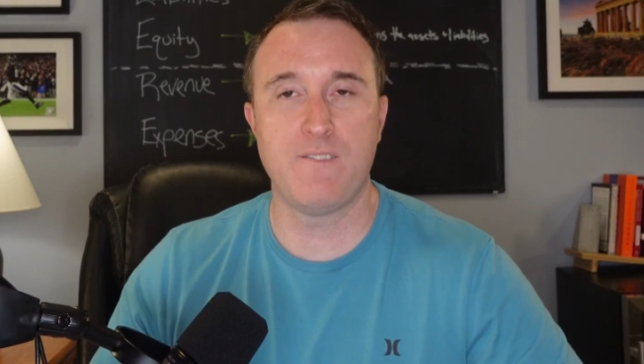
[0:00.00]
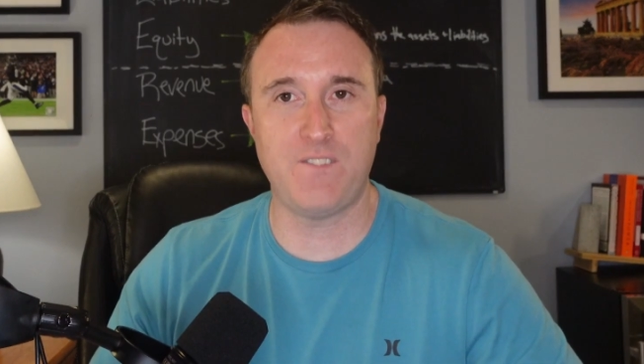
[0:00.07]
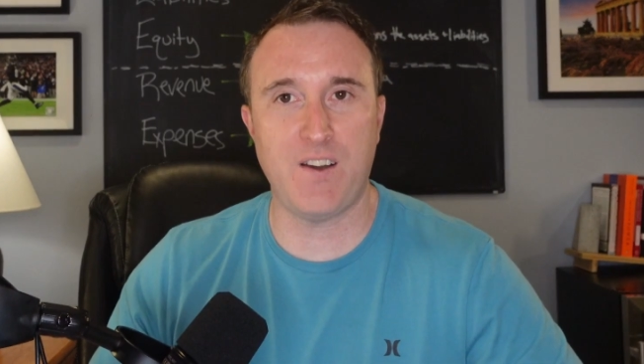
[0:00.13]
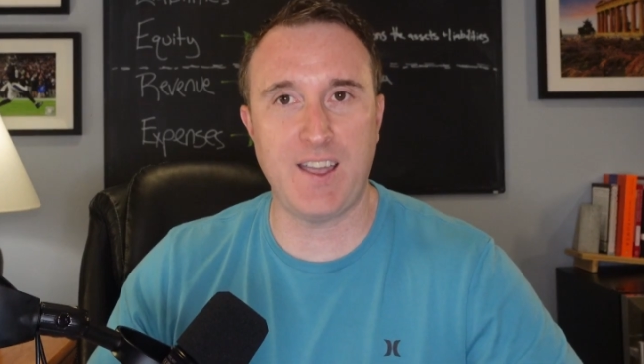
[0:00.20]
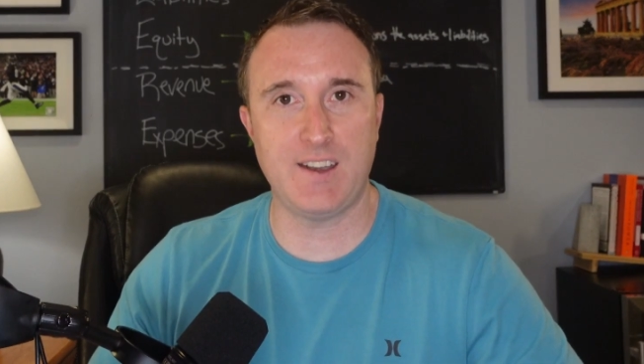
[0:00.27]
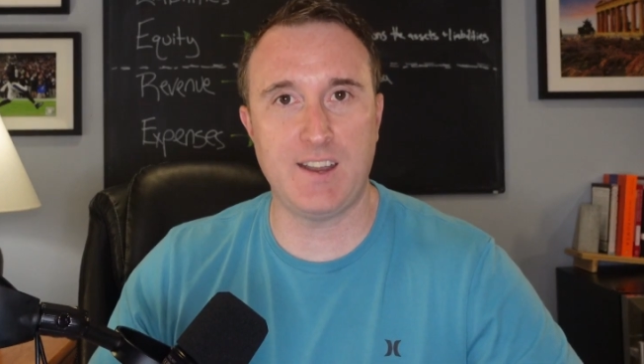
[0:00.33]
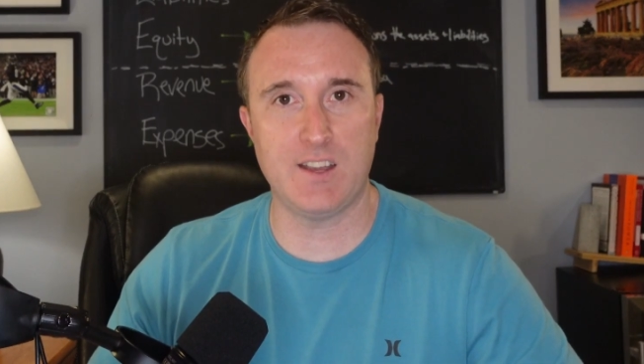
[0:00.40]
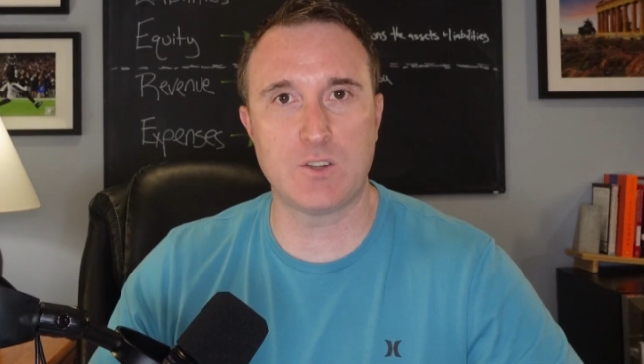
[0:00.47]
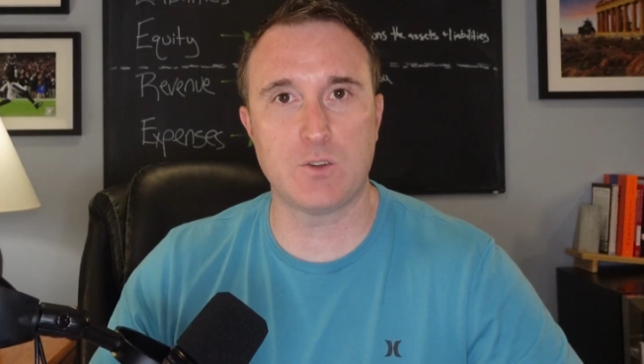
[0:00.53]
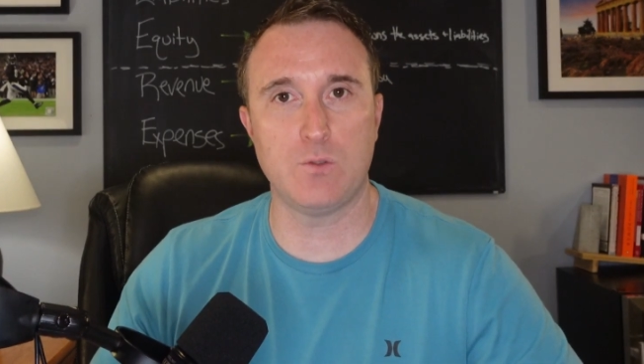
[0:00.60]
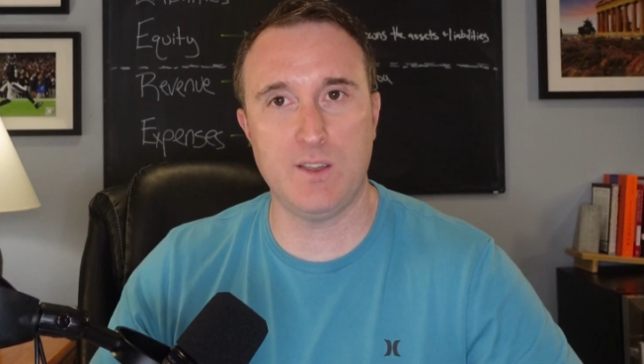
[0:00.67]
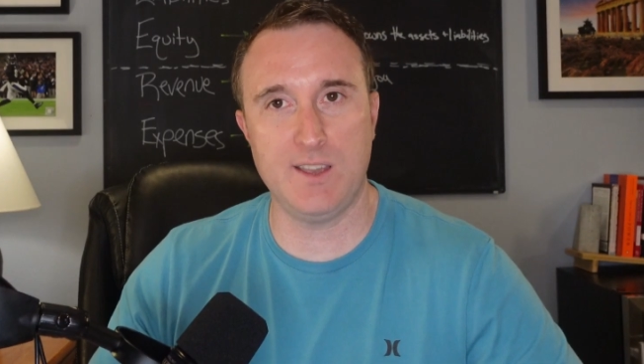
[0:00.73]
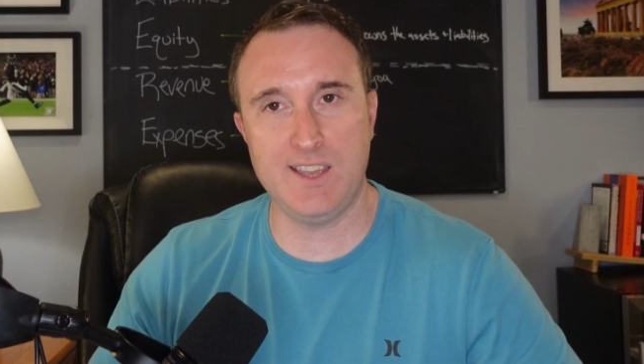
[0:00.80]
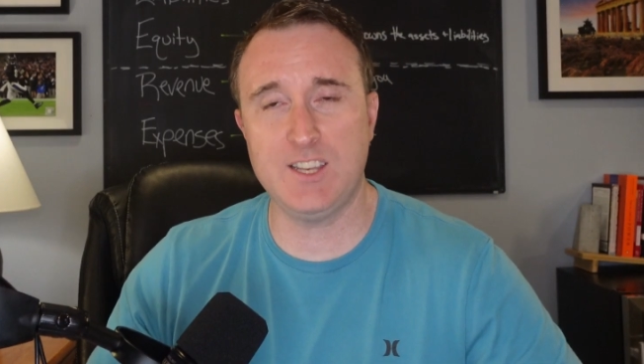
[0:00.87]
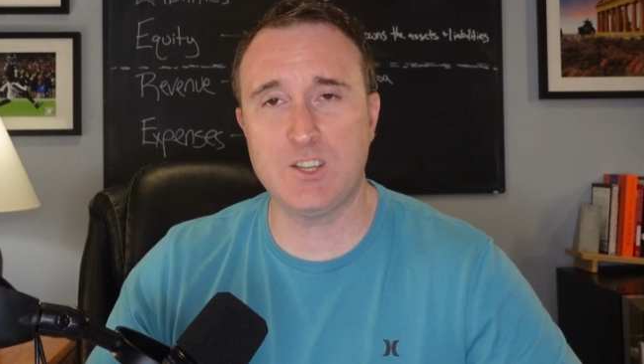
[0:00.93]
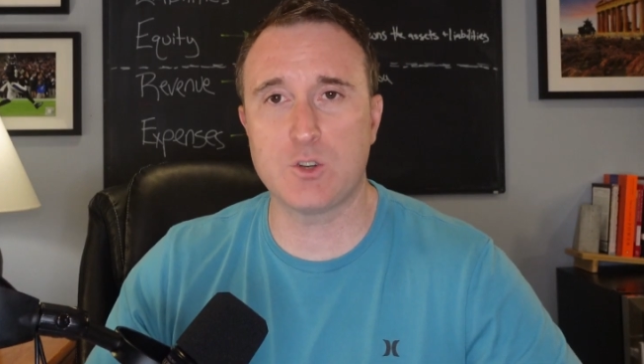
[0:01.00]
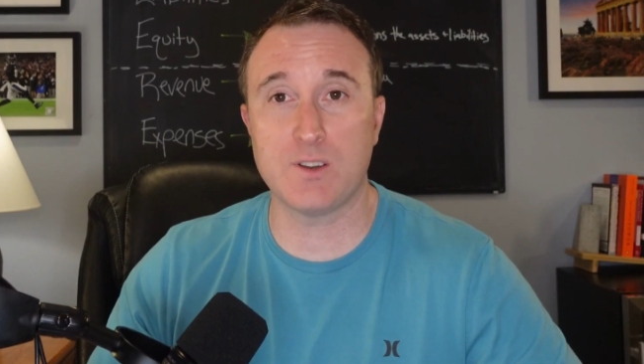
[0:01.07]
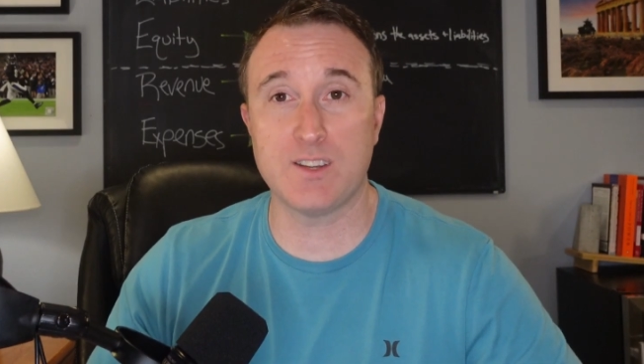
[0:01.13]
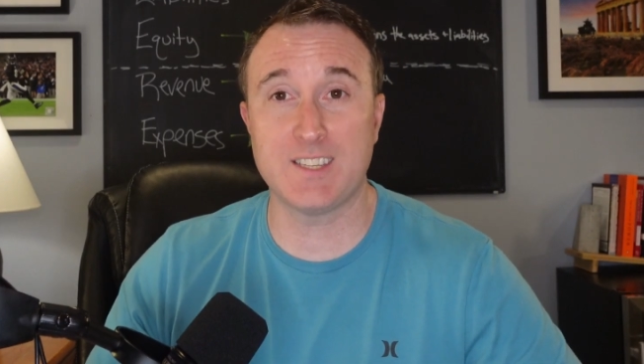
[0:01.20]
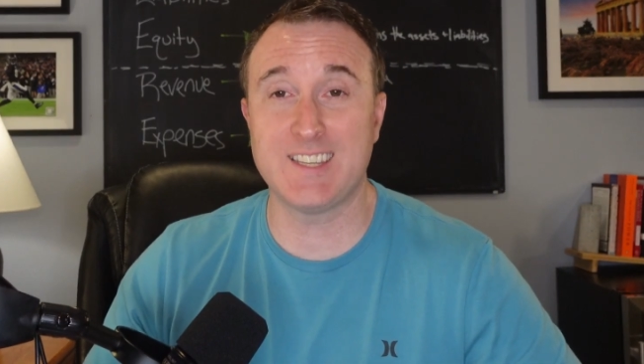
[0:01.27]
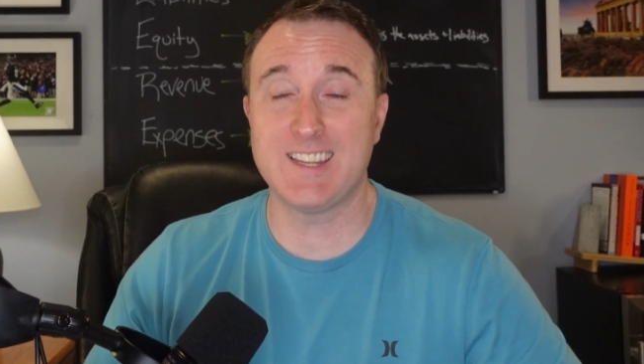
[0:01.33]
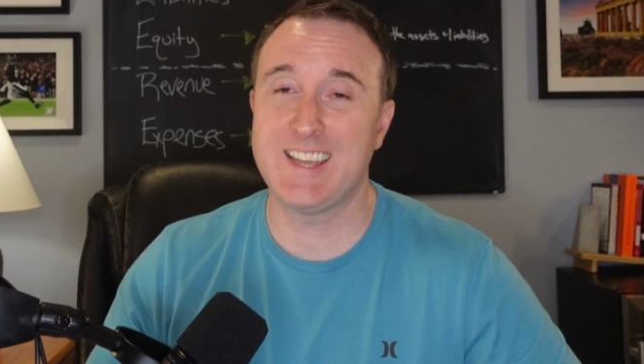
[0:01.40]
financial
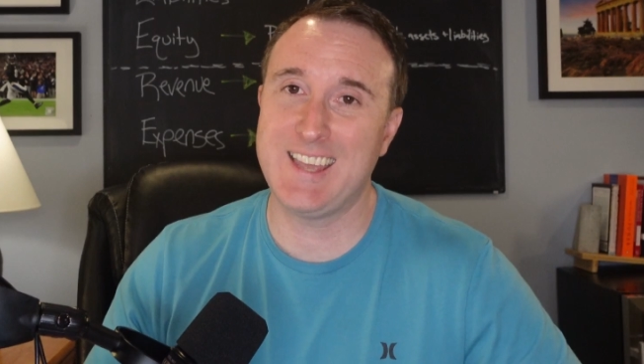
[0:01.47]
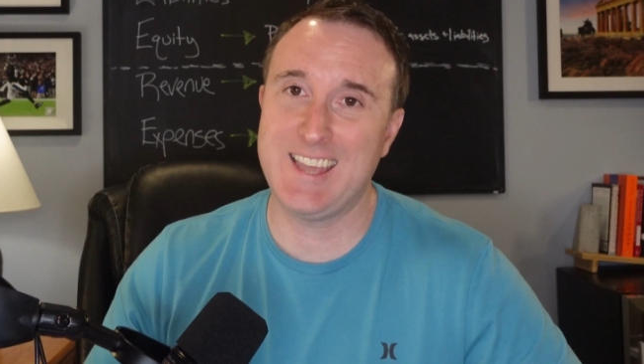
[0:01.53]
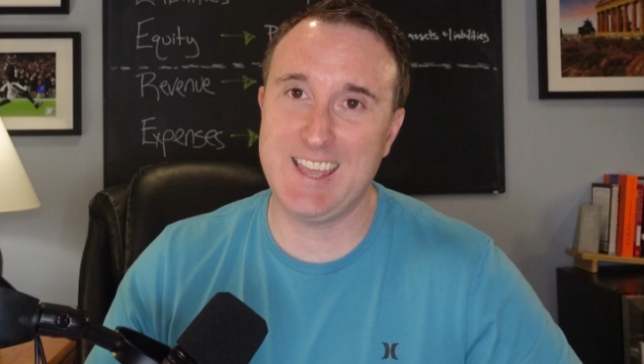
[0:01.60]
interest